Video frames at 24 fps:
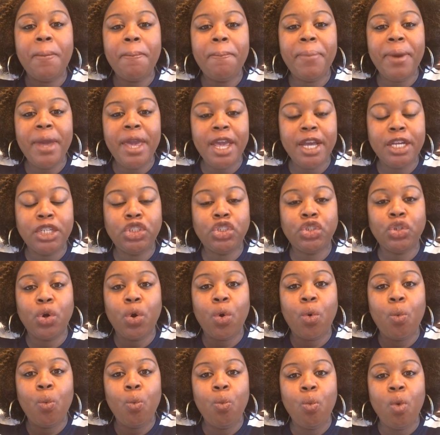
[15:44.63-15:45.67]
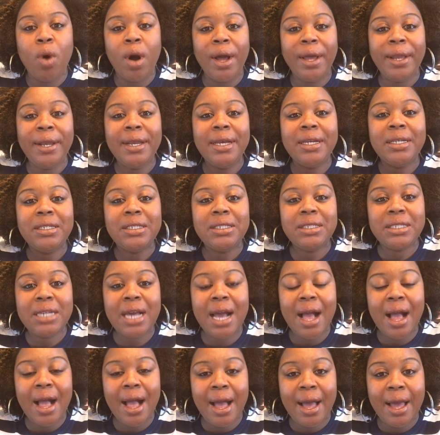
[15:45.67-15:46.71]
picture one
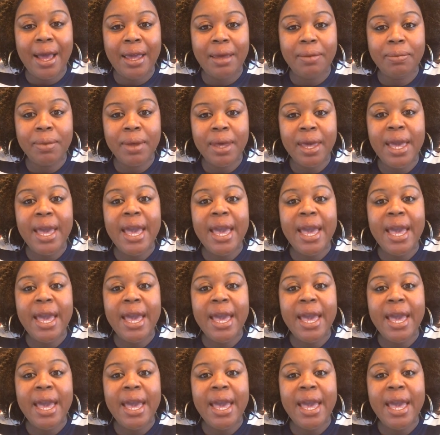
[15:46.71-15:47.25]
time,